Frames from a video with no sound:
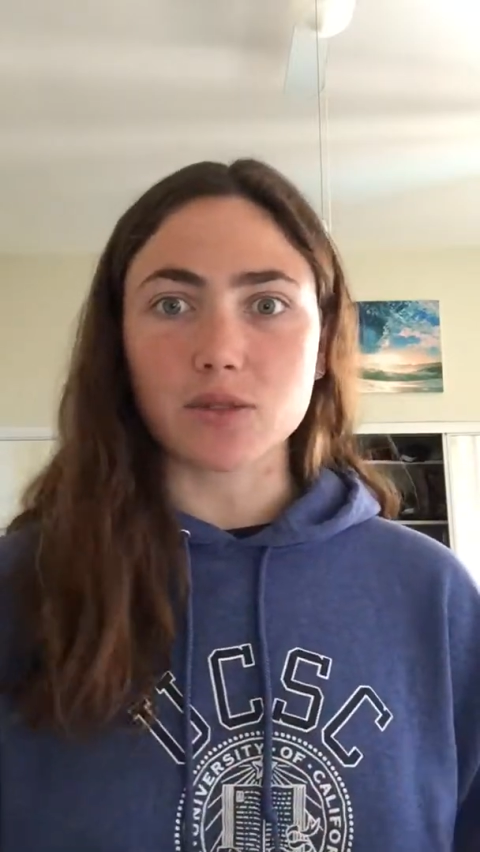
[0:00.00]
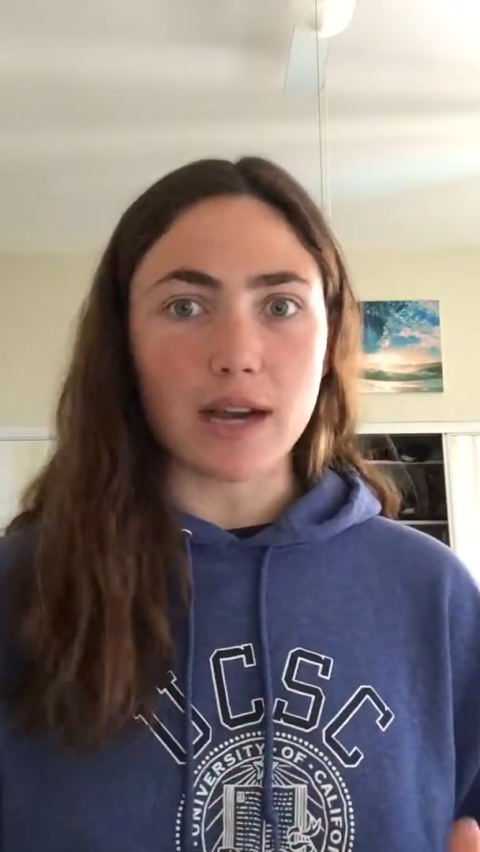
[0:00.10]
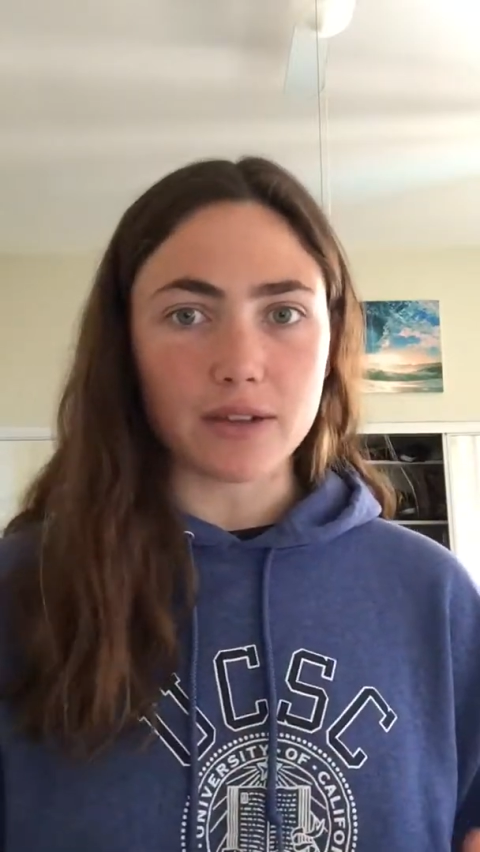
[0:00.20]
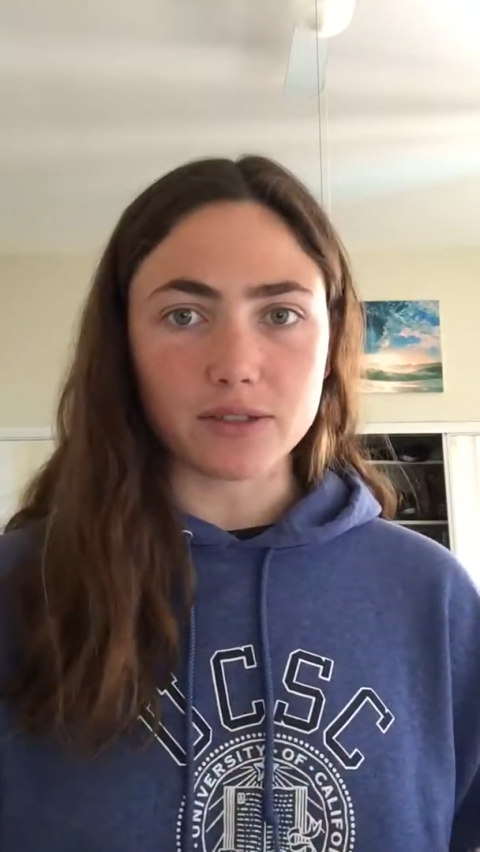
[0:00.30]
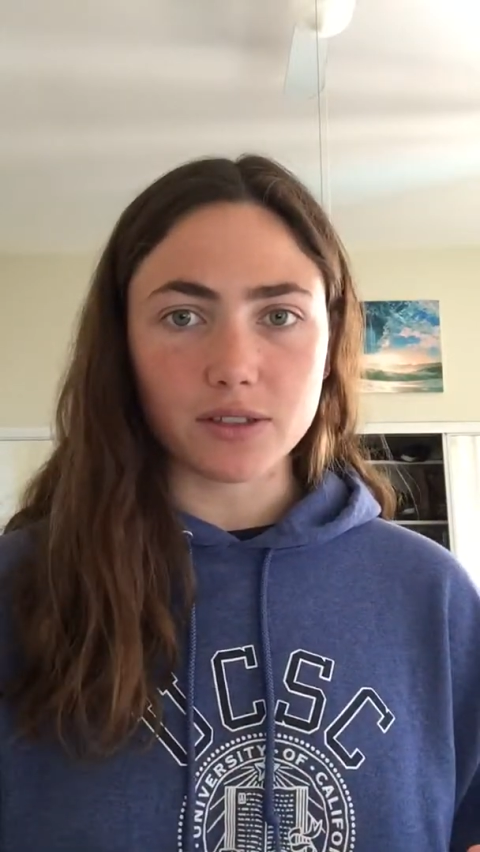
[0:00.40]

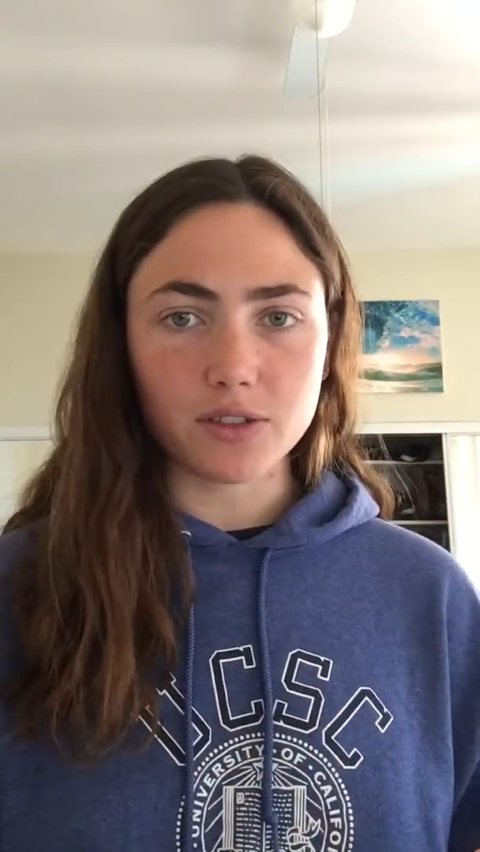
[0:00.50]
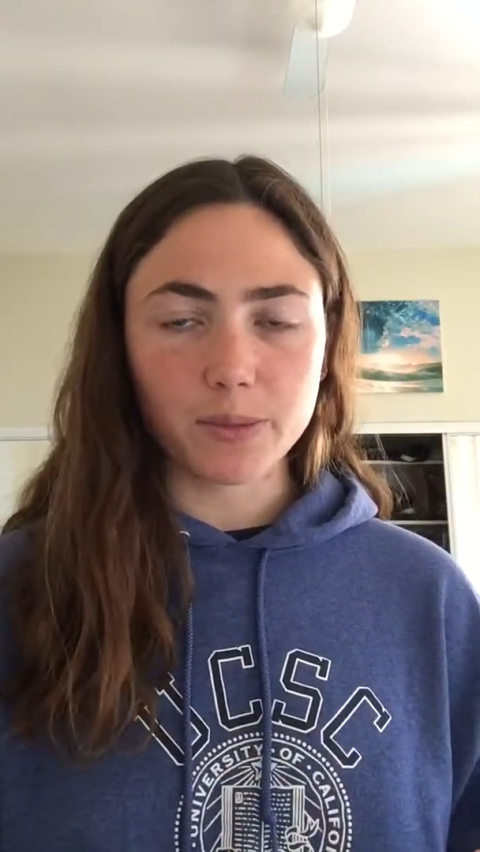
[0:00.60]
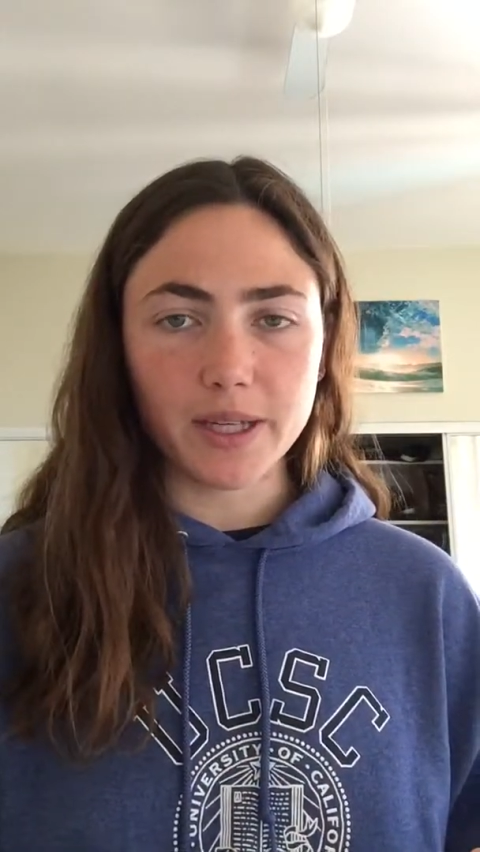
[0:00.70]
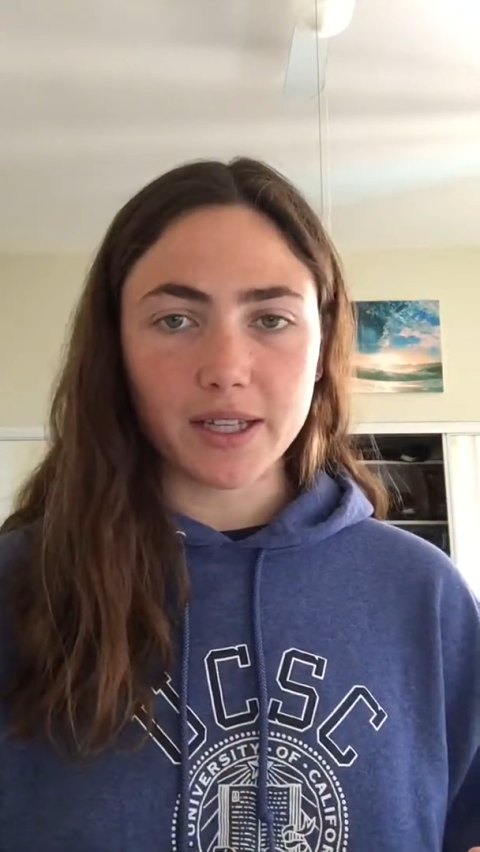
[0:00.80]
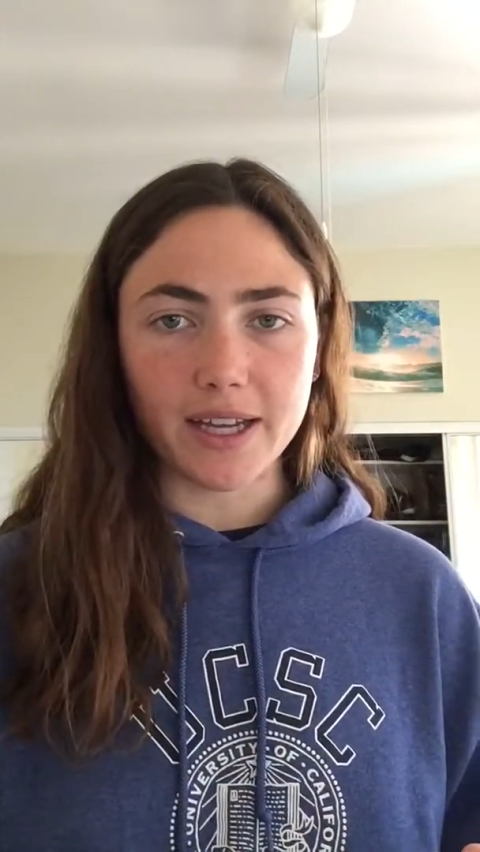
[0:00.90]
around a little
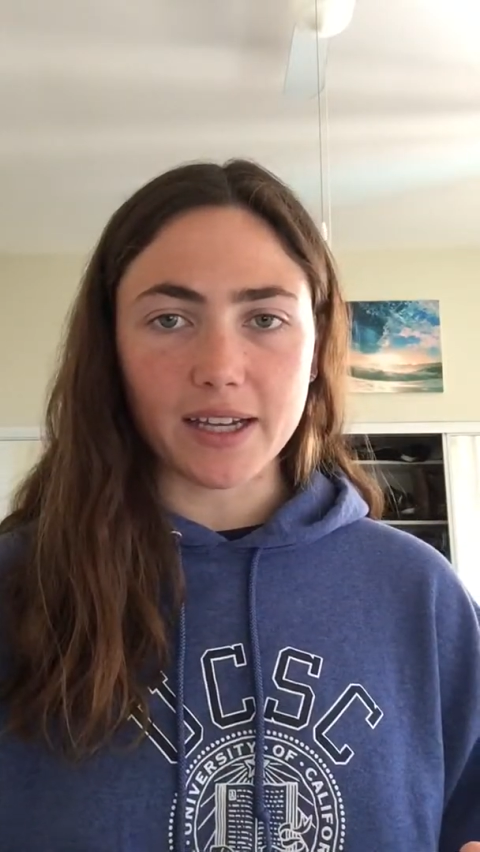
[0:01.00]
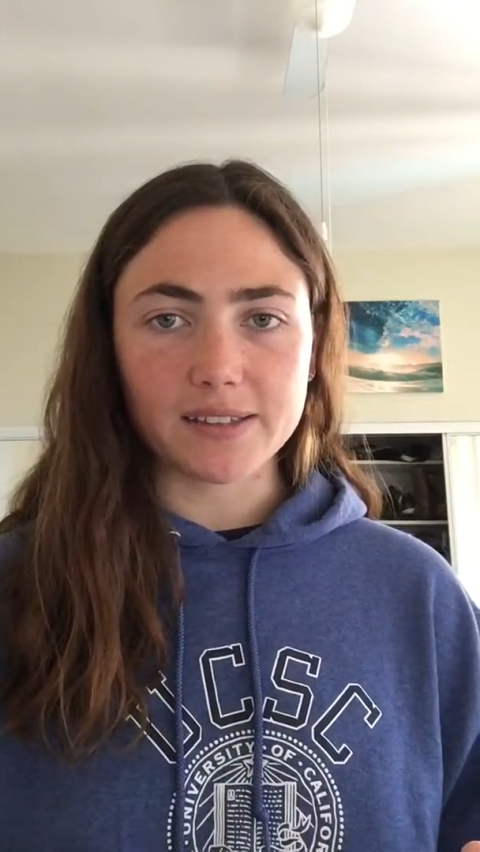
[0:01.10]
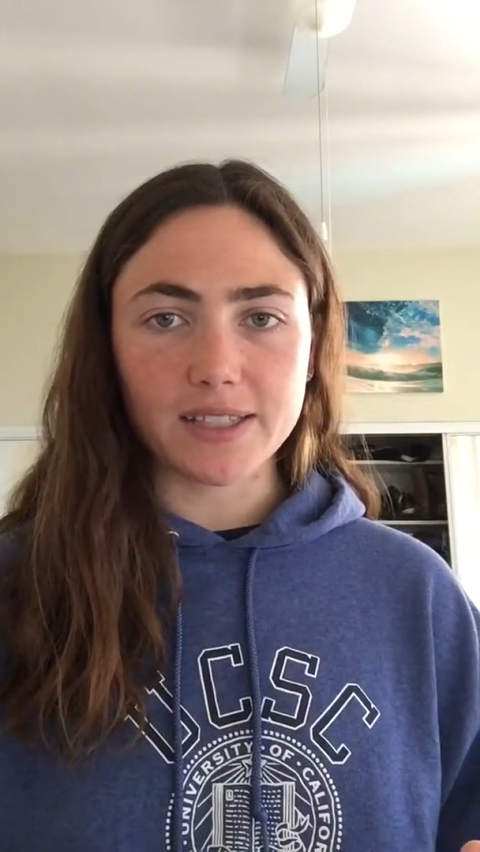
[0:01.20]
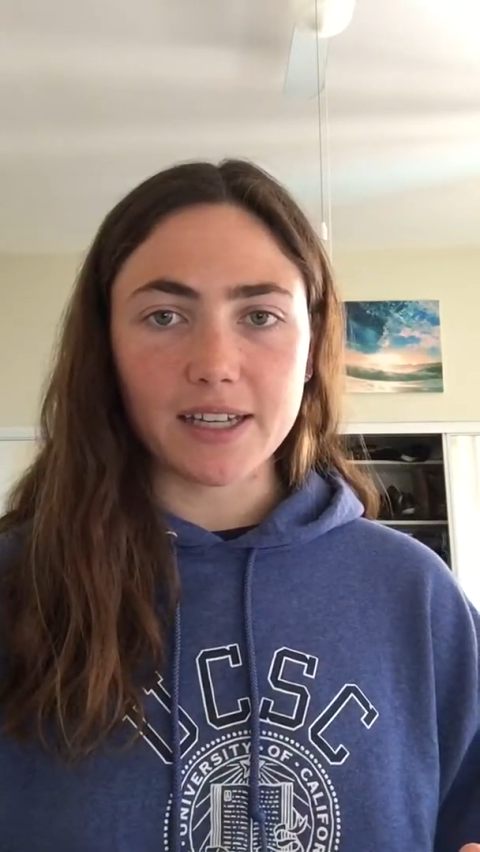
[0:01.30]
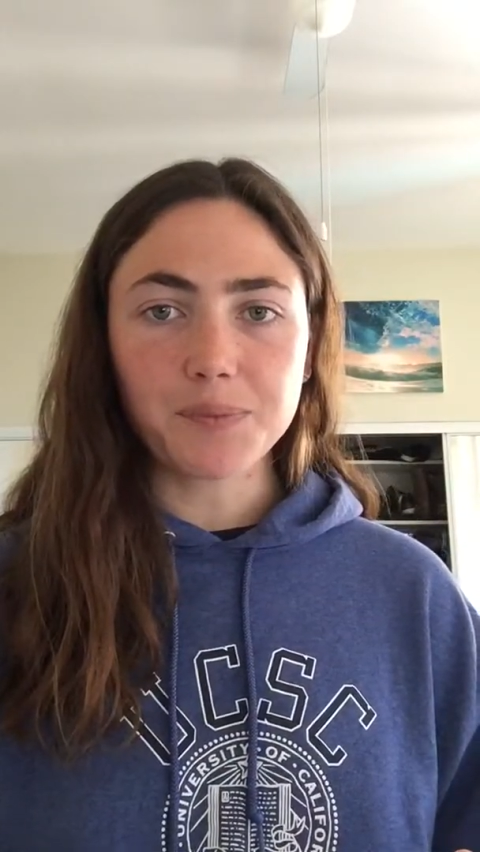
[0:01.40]
bit, like I
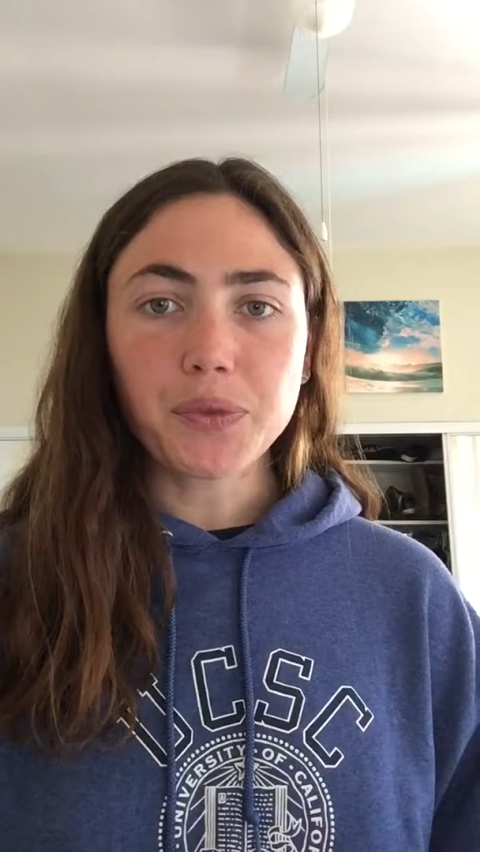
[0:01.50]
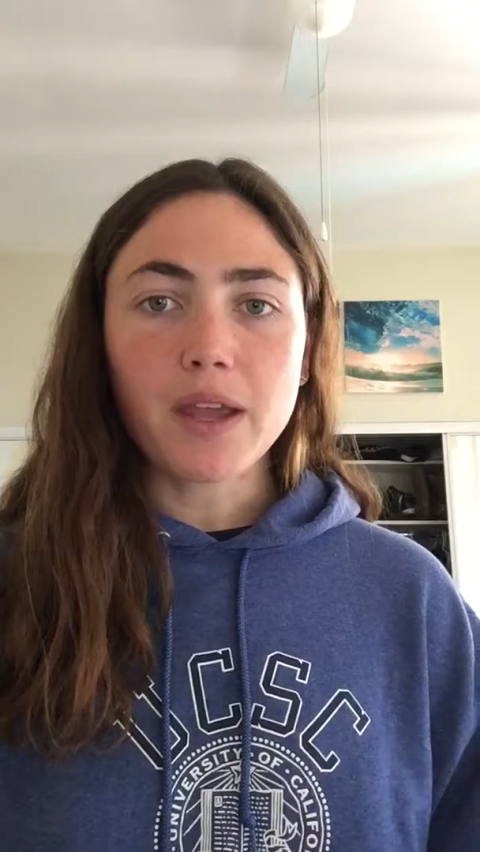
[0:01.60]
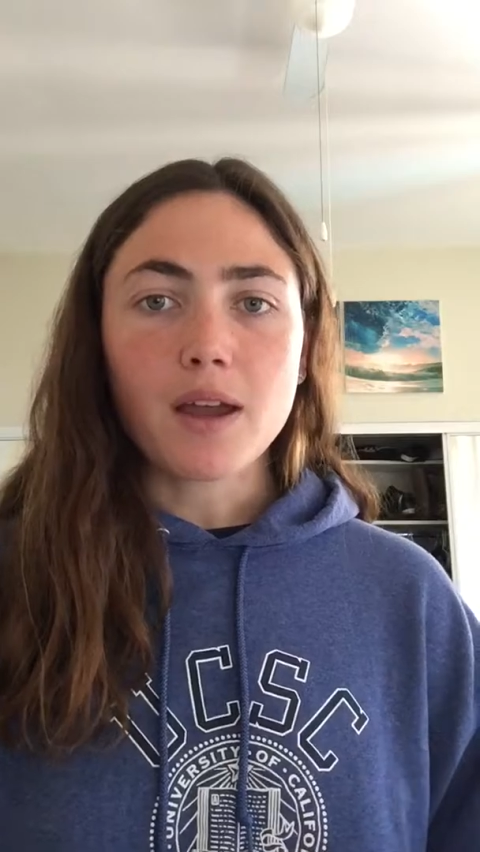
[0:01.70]
said.